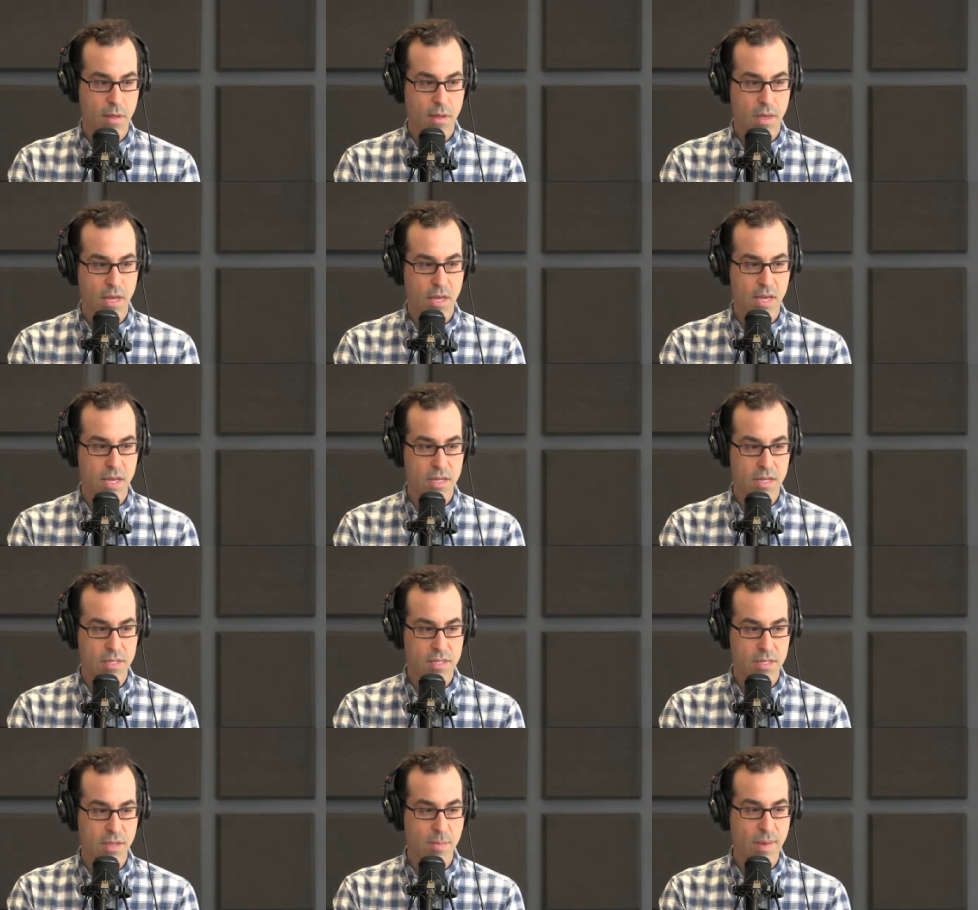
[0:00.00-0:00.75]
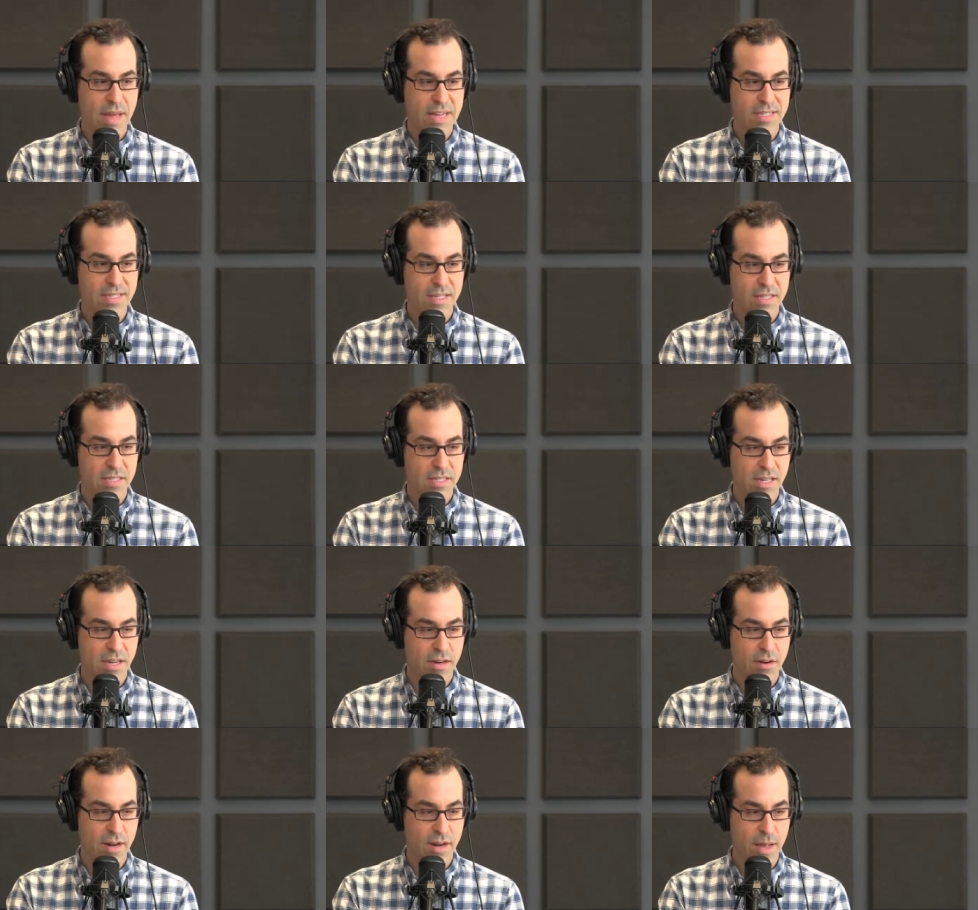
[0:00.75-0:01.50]
is the best
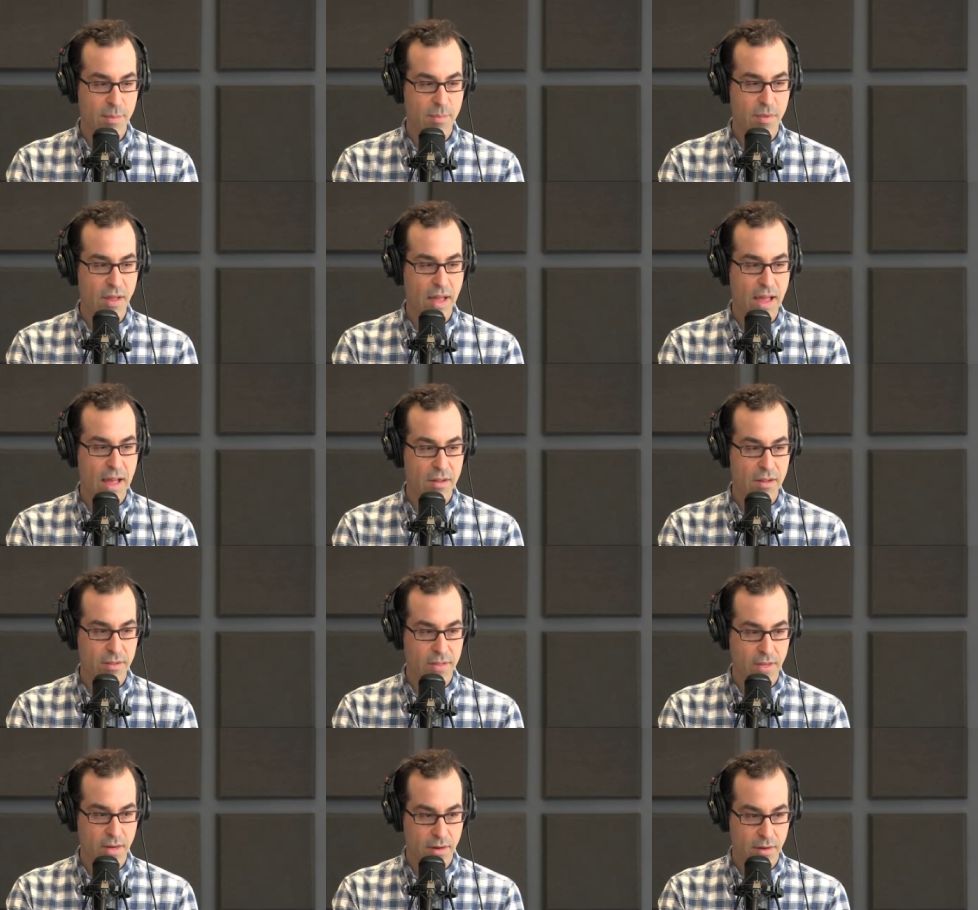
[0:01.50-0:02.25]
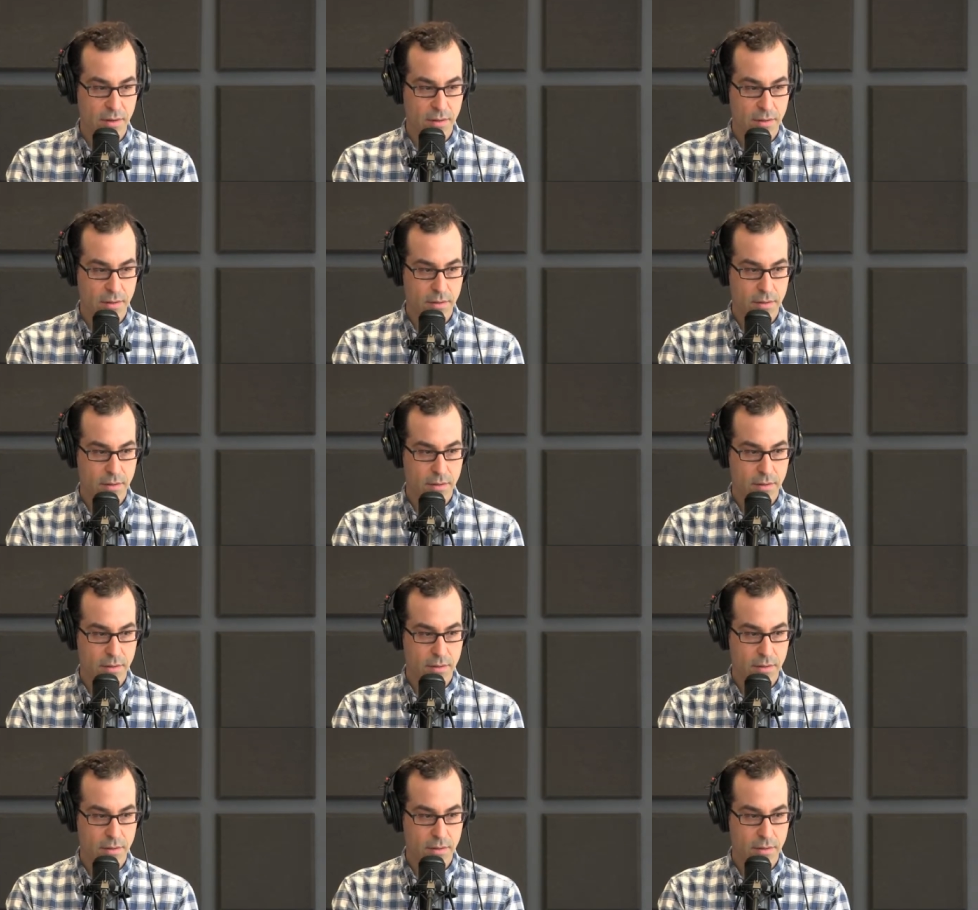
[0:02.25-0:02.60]
insight on Apple out there.